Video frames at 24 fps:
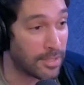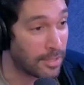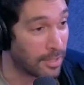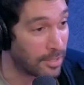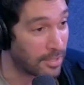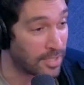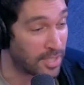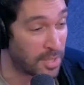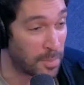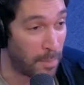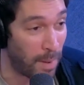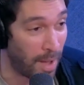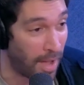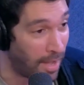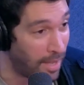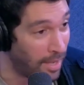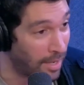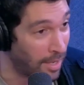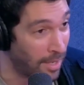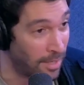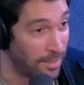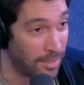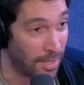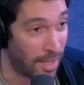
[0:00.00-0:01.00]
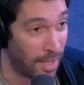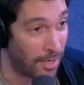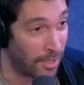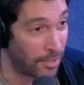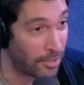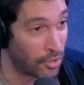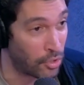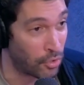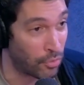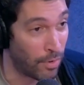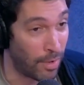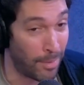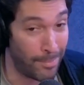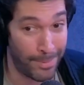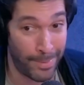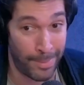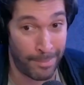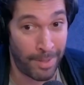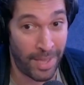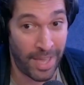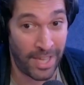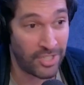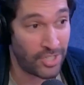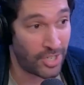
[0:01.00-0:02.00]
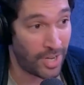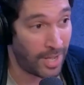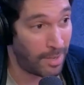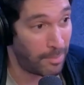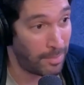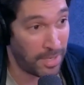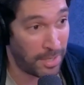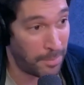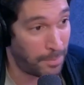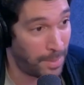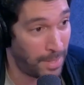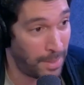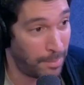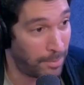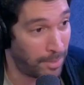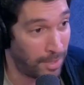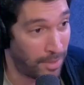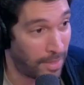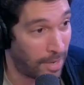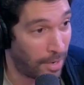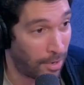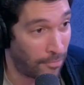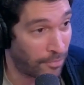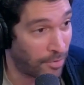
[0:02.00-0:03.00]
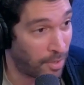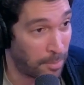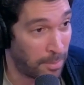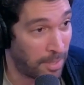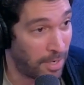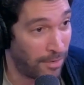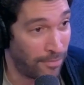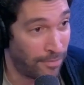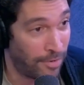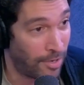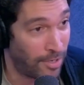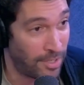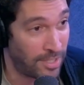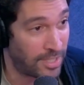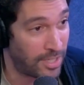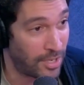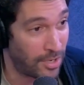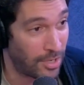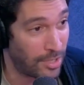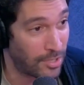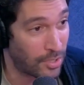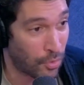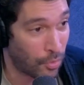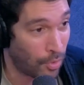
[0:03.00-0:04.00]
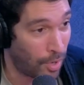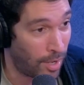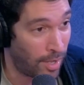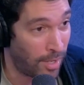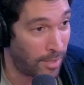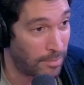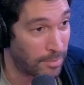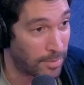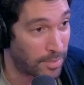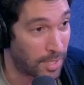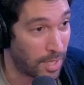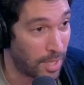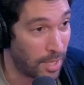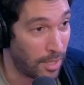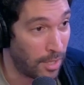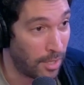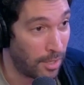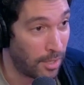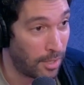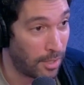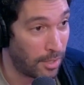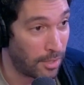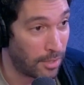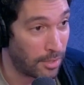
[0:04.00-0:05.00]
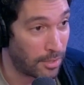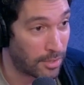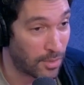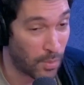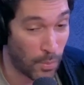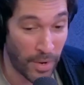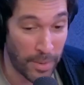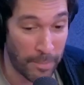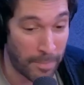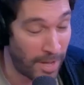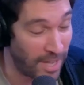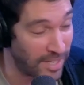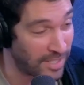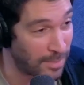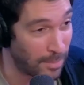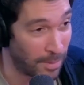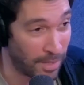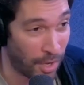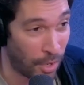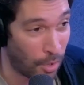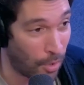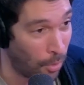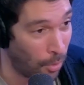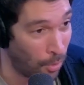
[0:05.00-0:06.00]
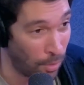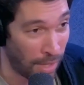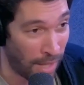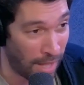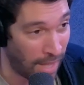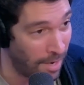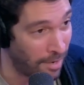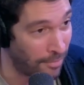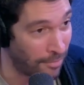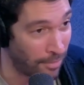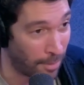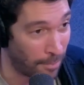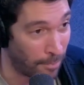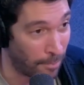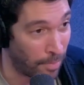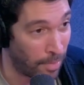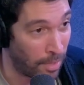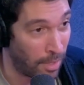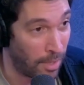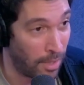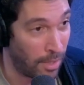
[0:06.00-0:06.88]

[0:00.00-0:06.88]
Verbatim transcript: the spying on Donald Trump, imagine how many people in there have committed very serious crimes. It's quite possibly a whole lot of them.